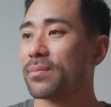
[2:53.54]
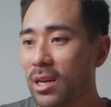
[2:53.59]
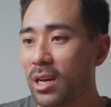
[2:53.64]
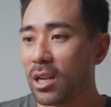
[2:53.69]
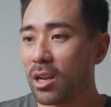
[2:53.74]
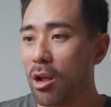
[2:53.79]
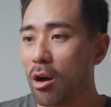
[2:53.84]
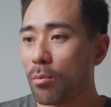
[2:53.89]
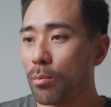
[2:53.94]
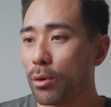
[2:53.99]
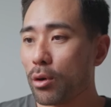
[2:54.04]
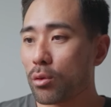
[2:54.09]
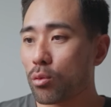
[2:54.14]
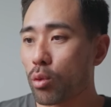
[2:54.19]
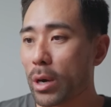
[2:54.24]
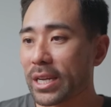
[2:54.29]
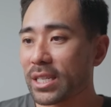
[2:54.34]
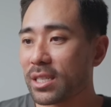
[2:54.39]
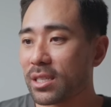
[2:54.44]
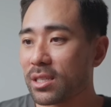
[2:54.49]
A longboard
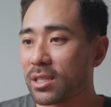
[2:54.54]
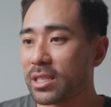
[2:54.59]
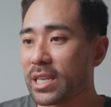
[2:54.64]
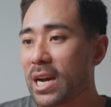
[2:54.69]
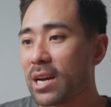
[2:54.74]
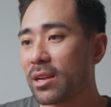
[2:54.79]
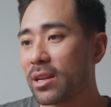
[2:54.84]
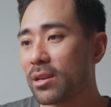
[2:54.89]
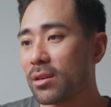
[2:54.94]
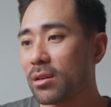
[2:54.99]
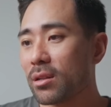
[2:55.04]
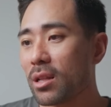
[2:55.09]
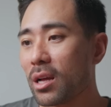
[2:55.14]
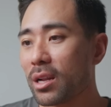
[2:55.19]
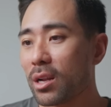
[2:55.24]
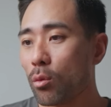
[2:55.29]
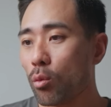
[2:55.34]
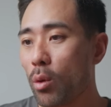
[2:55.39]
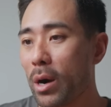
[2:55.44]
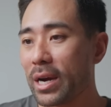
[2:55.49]
races downhill
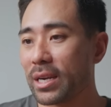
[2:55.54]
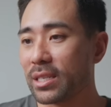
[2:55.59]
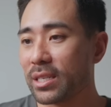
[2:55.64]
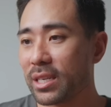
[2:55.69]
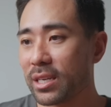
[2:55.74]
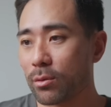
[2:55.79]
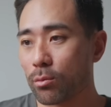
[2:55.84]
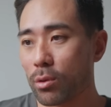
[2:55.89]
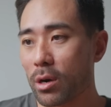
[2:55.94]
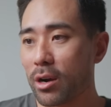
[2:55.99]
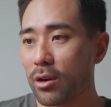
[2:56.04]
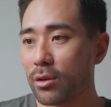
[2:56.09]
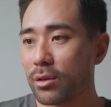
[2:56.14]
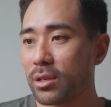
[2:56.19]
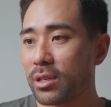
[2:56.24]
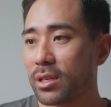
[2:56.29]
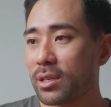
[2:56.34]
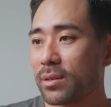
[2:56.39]
on a winding road.